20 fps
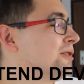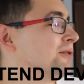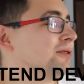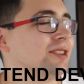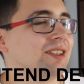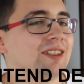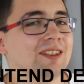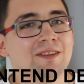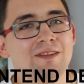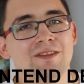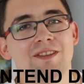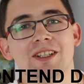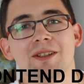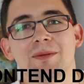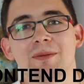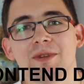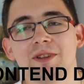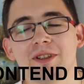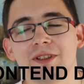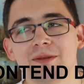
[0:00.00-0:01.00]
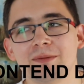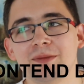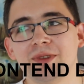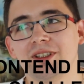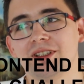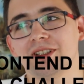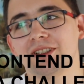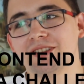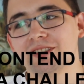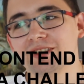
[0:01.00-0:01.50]
using Vim,
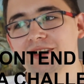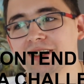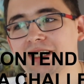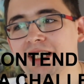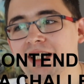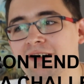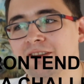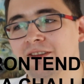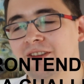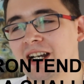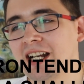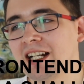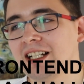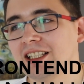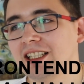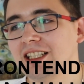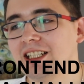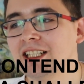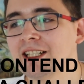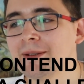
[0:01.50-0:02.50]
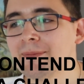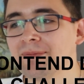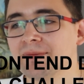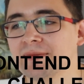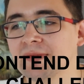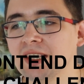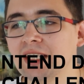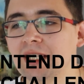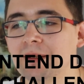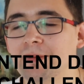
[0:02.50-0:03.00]
because frankly
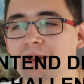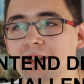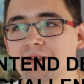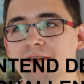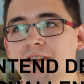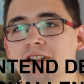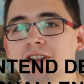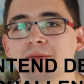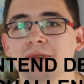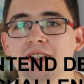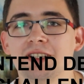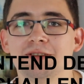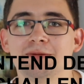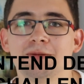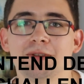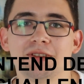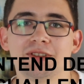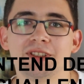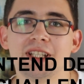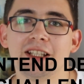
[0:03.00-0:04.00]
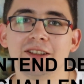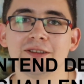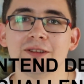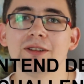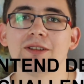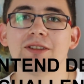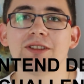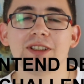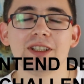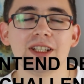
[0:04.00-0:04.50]
the performance was that
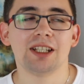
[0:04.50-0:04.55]
good.